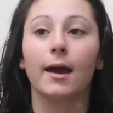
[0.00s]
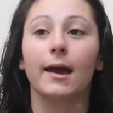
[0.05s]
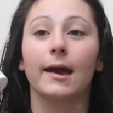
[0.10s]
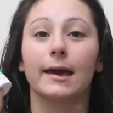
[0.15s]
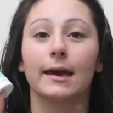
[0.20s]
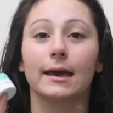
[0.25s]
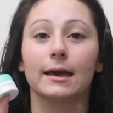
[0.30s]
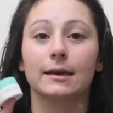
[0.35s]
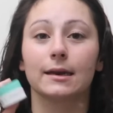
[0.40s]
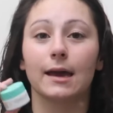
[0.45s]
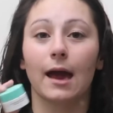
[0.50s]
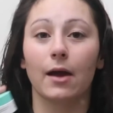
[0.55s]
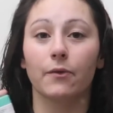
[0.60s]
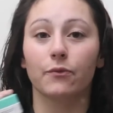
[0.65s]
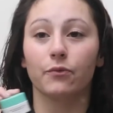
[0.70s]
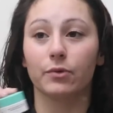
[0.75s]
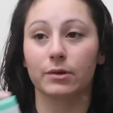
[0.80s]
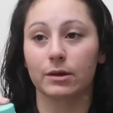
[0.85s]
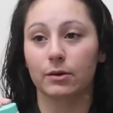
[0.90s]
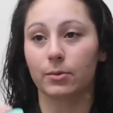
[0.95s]
And I
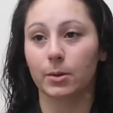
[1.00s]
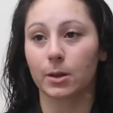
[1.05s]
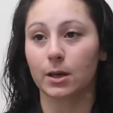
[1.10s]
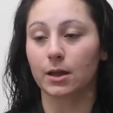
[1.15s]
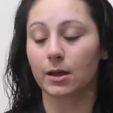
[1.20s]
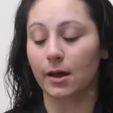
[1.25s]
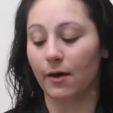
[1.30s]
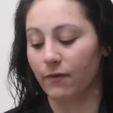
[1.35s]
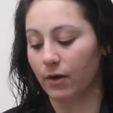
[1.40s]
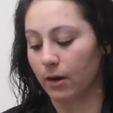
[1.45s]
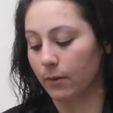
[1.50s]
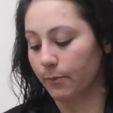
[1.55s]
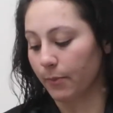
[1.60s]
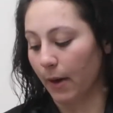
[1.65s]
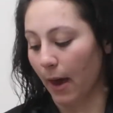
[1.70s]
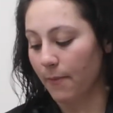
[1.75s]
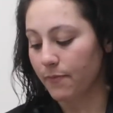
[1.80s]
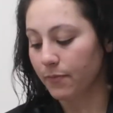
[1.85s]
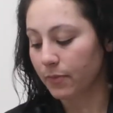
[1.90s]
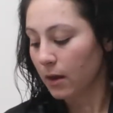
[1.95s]
really, really love it.
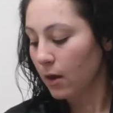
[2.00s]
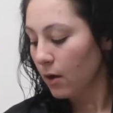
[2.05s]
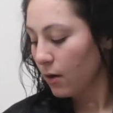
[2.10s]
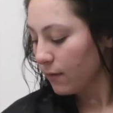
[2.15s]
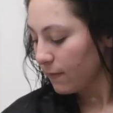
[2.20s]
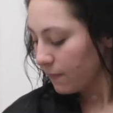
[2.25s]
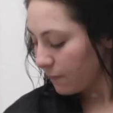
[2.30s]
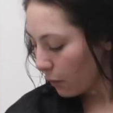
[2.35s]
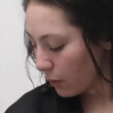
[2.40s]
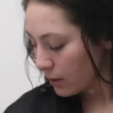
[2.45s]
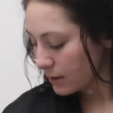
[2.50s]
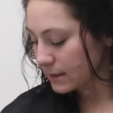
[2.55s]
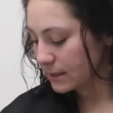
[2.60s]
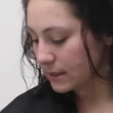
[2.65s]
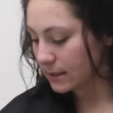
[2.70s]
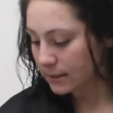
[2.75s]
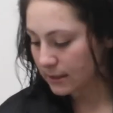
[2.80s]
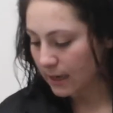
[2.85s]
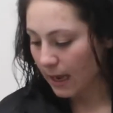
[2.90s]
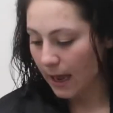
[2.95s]
But for
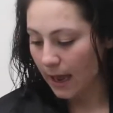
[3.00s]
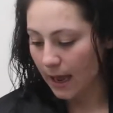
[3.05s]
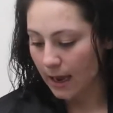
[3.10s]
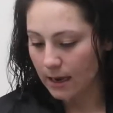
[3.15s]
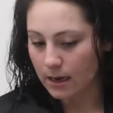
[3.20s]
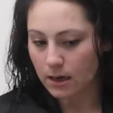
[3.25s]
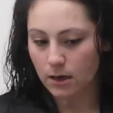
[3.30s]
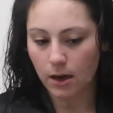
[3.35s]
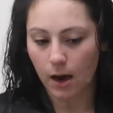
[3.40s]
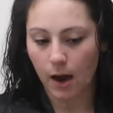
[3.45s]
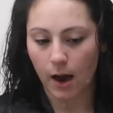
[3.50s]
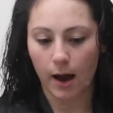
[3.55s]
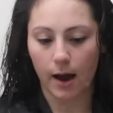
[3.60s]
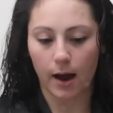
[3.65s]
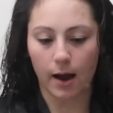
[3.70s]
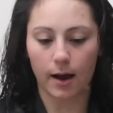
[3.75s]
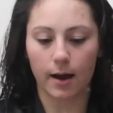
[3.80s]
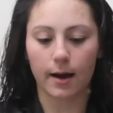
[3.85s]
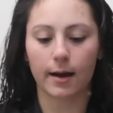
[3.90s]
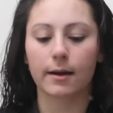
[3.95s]
today,
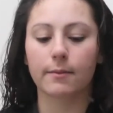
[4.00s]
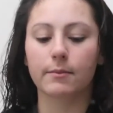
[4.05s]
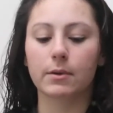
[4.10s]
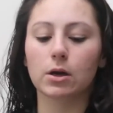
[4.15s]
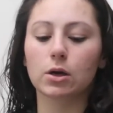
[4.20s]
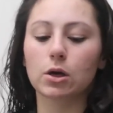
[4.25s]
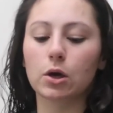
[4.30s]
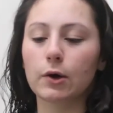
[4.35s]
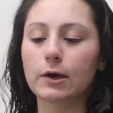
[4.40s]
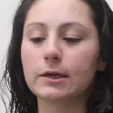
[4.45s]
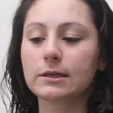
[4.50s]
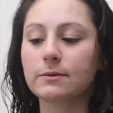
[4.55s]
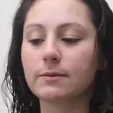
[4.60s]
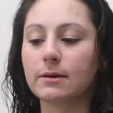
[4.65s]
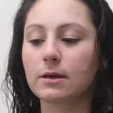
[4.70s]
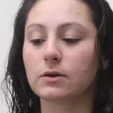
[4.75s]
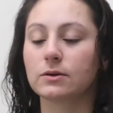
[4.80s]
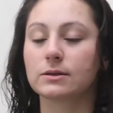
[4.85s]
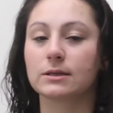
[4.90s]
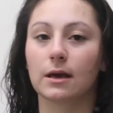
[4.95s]
I'm going to
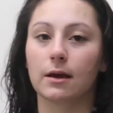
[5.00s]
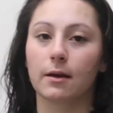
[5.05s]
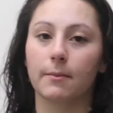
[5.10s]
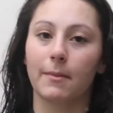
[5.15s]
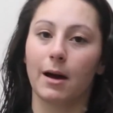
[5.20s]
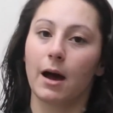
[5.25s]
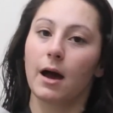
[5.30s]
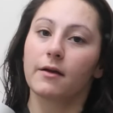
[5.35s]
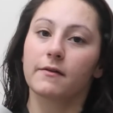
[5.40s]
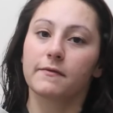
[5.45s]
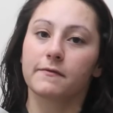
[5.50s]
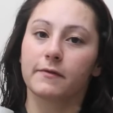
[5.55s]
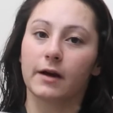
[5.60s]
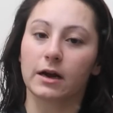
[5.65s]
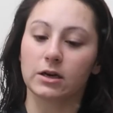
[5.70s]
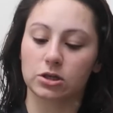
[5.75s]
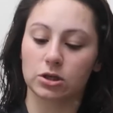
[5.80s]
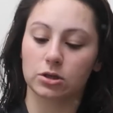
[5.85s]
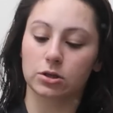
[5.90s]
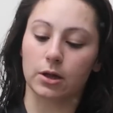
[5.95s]
be using my
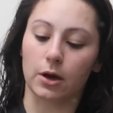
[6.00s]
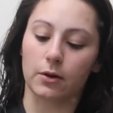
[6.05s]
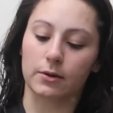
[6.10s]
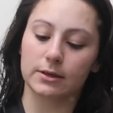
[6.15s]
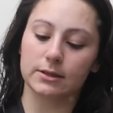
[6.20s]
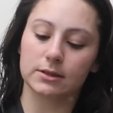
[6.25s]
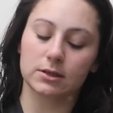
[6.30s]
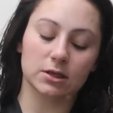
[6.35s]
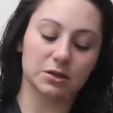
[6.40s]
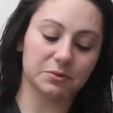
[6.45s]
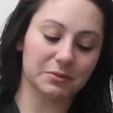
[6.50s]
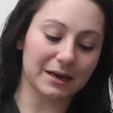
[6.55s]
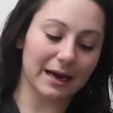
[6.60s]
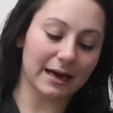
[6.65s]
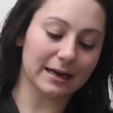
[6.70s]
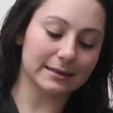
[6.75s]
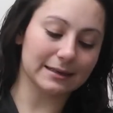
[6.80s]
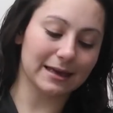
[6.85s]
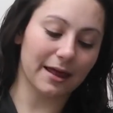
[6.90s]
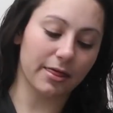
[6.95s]
Fresh Lotus. This one
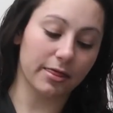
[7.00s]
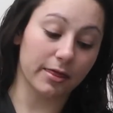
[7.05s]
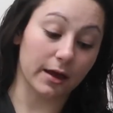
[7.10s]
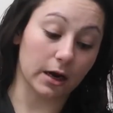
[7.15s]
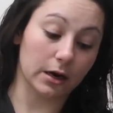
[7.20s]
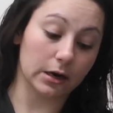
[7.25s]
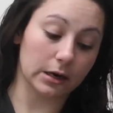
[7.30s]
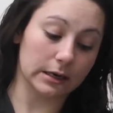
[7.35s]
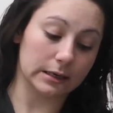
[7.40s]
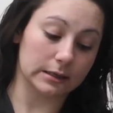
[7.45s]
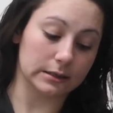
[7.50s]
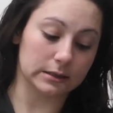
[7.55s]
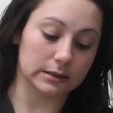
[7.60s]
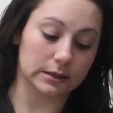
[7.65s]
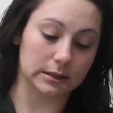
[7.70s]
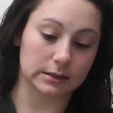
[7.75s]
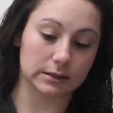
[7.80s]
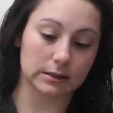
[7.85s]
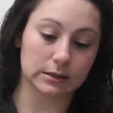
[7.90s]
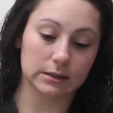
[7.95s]
has a thicker
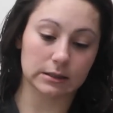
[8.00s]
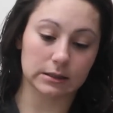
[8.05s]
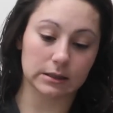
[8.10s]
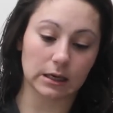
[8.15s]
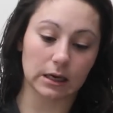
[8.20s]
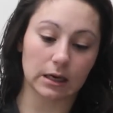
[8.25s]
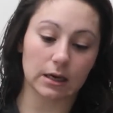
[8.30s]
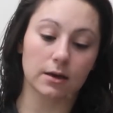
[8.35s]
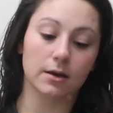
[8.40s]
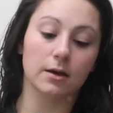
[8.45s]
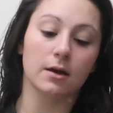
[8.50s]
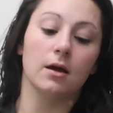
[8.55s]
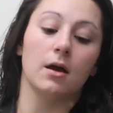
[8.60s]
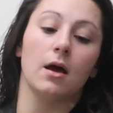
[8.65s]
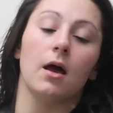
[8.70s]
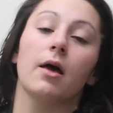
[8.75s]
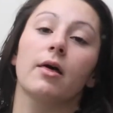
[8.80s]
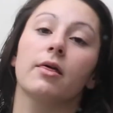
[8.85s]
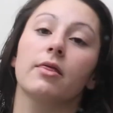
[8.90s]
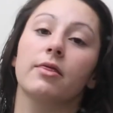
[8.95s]
consistency
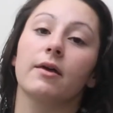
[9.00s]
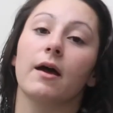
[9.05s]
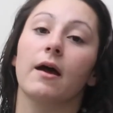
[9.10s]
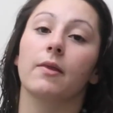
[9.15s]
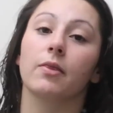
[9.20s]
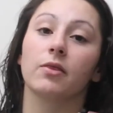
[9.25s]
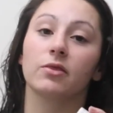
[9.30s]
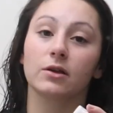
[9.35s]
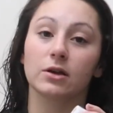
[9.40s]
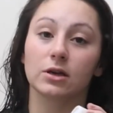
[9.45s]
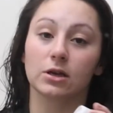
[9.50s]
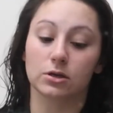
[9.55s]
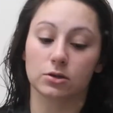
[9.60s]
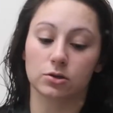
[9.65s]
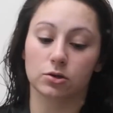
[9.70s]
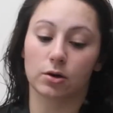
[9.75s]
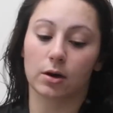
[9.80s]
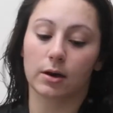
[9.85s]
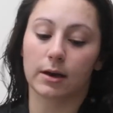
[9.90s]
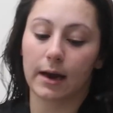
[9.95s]
than the
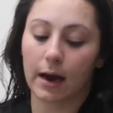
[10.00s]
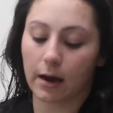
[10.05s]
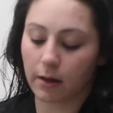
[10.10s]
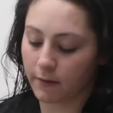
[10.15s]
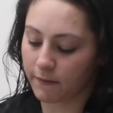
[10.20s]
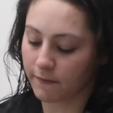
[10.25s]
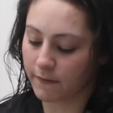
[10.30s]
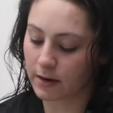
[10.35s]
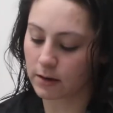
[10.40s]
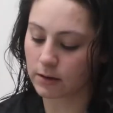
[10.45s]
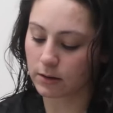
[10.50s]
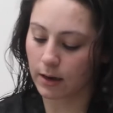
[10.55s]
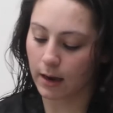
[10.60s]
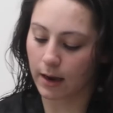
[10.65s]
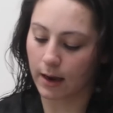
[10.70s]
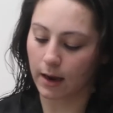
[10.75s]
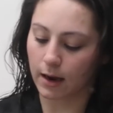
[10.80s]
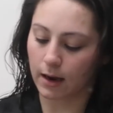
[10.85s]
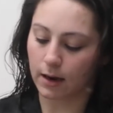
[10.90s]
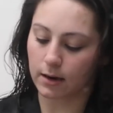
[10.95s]
Drunk Elephant.
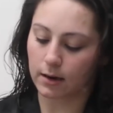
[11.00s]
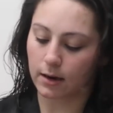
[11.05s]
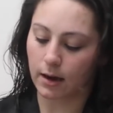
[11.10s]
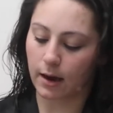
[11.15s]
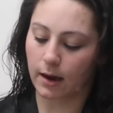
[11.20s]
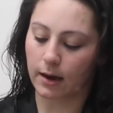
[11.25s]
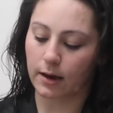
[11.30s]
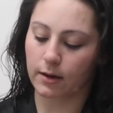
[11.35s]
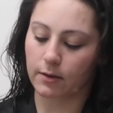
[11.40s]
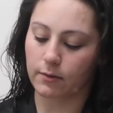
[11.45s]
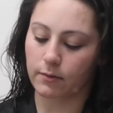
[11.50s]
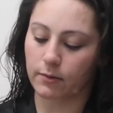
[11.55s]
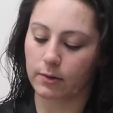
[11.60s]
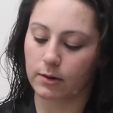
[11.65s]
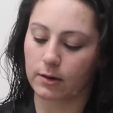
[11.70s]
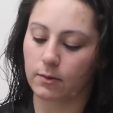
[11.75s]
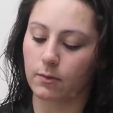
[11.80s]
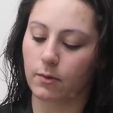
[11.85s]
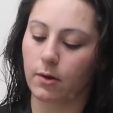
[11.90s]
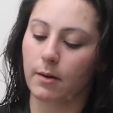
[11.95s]
And I
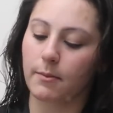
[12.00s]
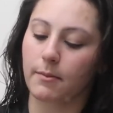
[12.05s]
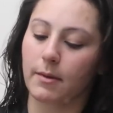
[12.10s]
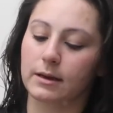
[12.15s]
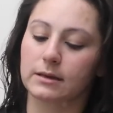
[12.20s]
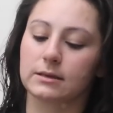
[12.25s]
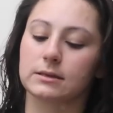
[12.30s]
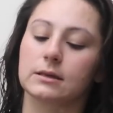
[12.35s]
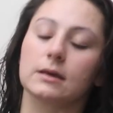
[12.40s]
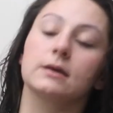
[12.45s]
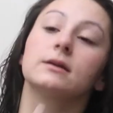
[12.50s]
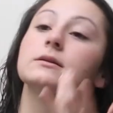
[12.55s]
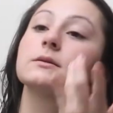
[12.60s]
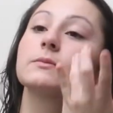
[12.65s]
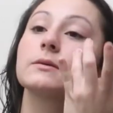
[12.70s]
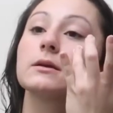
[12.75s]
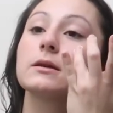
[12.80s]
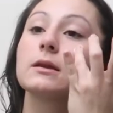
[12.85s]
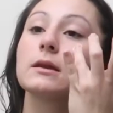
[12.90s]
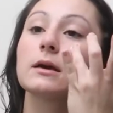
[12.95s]
really want my skin
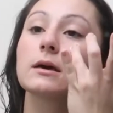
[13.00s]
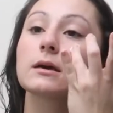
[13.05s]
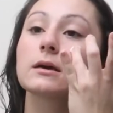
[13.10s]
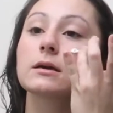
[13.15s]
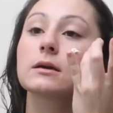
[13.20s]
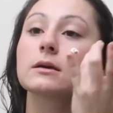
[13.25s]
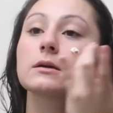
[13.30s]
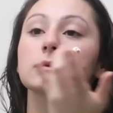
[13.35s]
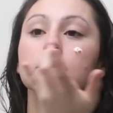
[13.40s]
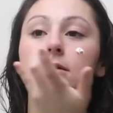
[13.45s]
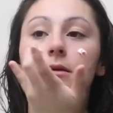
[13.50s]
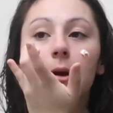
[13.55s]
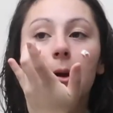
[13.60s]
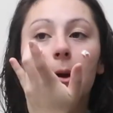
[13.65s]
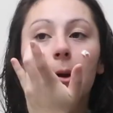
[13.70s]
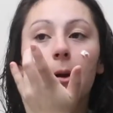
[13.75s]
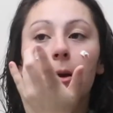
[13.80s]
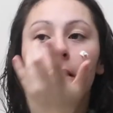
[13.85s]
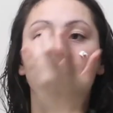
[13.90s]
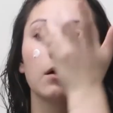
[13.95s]
to be nice,
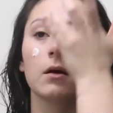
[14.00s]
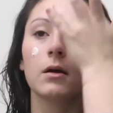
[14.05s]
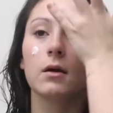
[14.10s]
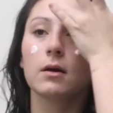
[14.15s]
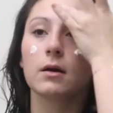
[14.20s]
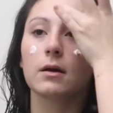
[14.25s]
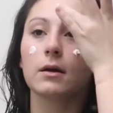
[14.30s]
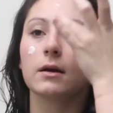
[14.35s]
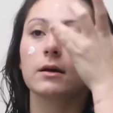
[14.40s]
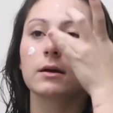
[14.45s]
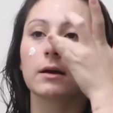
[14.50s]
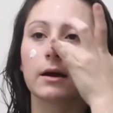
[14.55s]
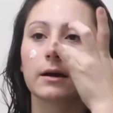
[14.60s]
and